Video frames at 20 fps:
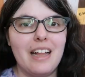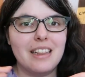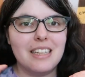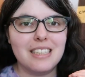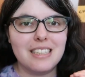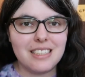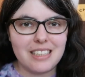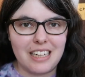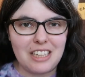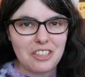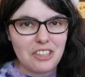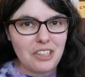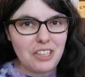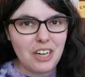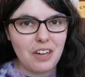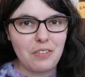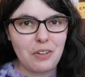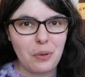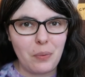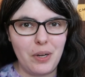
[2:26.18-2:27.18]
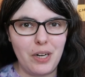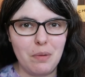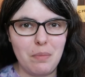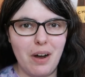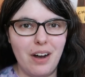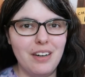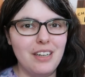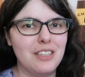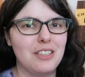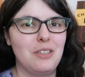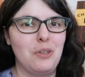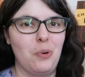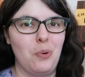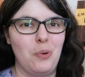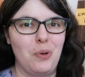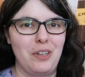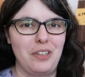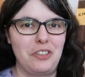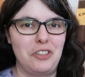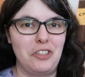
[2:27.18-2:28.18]
And the center of the Kouign-Amann is an
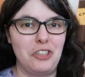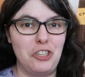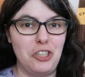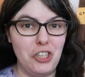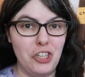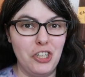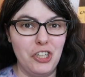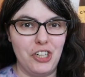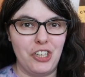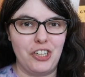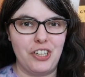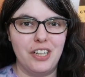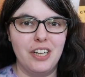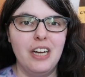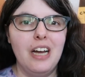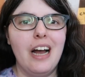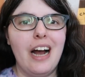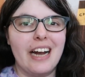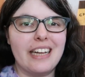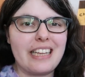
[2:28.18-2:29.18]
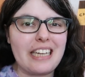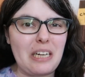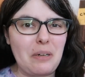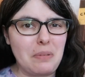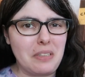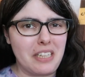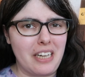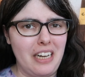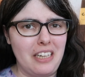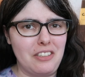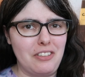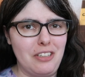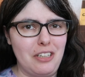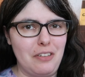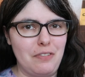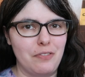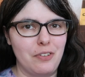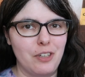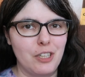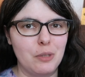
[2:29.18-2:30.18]
orange curd. I thought it was a
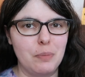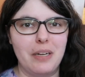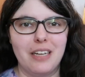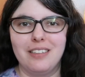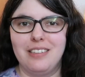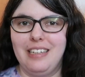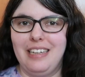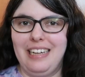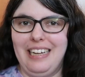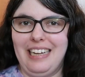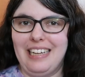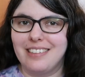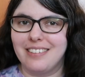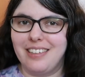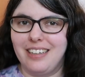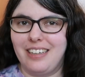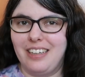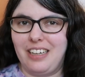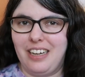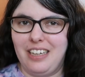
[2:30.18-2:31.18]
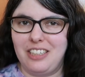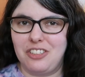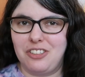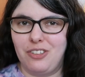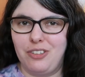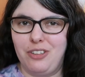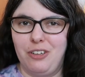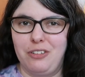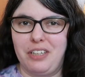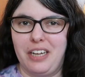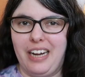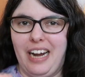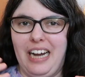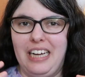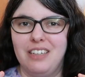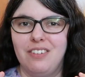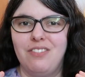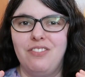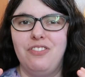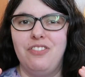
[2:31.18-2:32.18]
custard at first because it eats like a custard. There's that
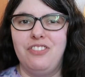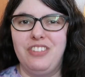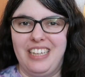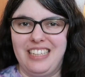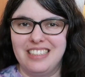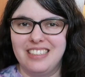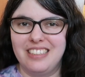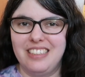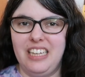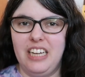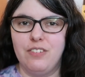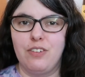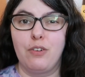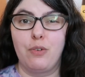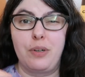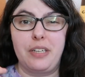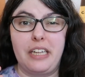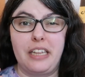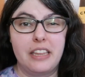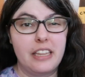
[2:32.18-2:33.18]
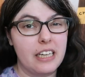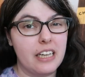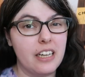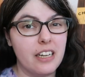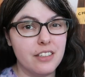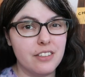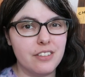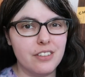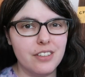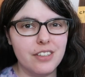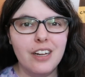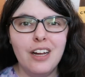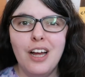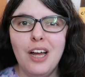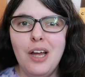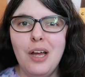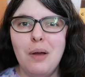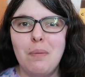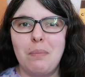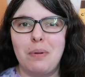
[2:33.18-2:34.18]
kind of density of a really thick custard,
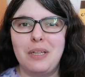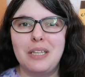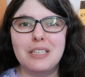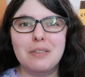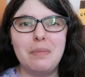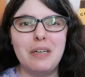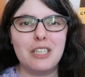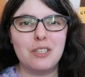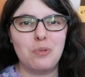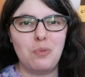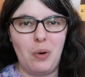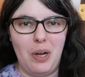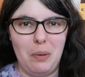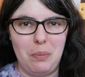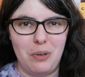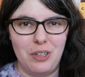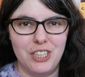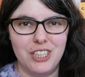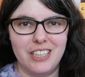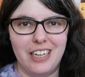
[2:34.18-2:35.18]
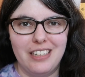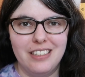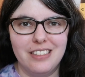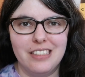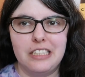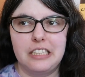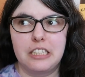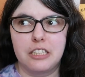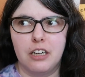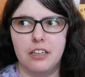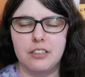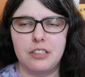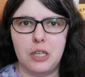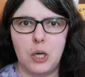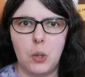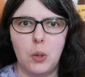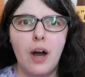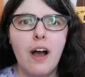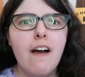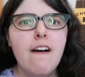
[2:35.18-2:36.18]
but this makes way more sense and is
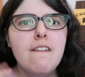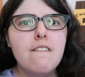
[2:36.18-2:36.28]
also